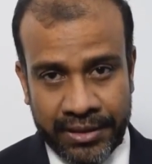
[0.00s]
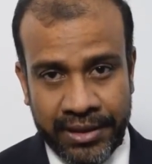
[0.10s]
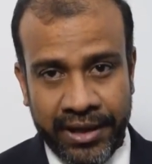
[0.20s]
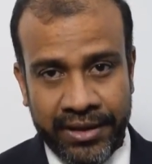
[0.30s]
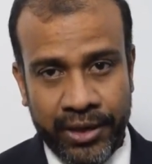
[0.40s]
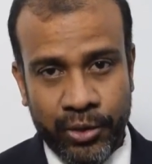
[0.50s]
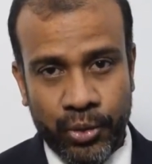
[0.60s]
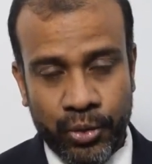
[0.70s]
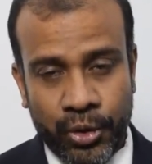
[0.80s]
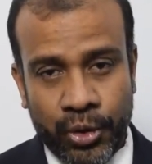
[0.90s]

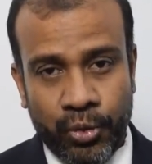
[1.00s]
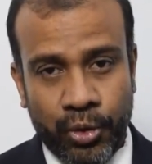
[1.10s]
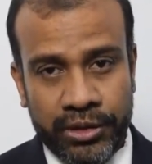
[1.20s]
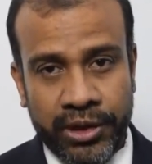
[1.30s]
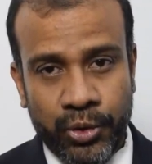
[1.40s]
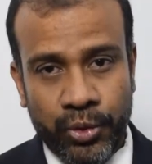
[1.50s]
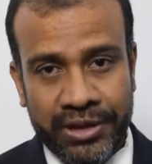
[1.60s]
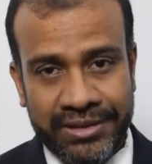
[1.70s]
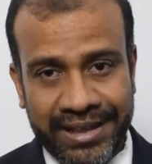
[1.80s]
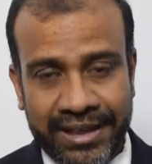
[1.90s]
what they do
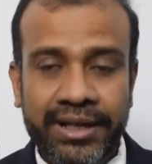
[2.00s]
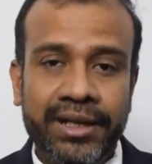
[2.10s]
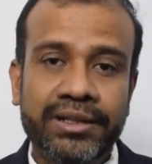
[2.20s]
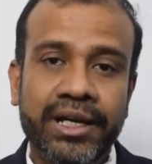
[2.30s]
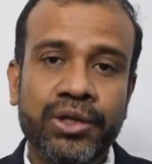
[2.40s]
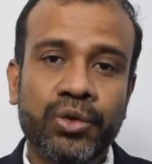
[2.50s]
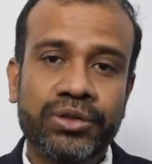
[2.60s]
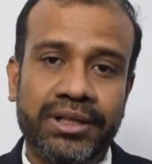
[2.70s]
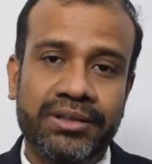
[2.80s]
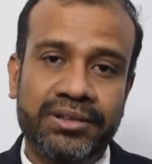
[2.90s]
is that they
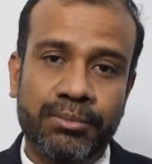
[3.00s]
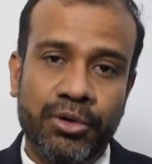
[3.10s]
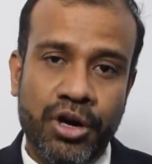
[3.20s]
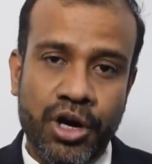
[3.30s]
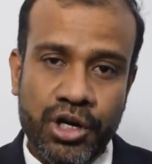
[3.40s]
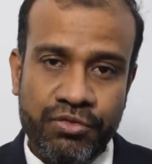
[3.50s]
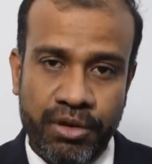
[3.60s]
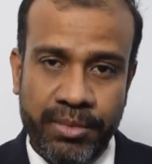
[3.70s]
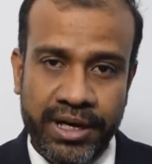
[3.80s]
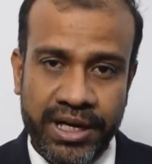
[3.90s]
use either some hot
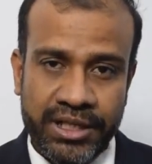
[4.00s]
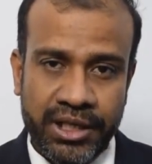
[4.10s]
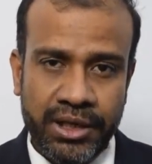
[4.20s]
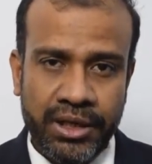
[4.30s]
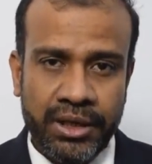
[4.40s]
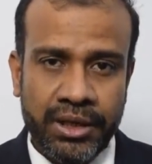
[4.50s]
fermentation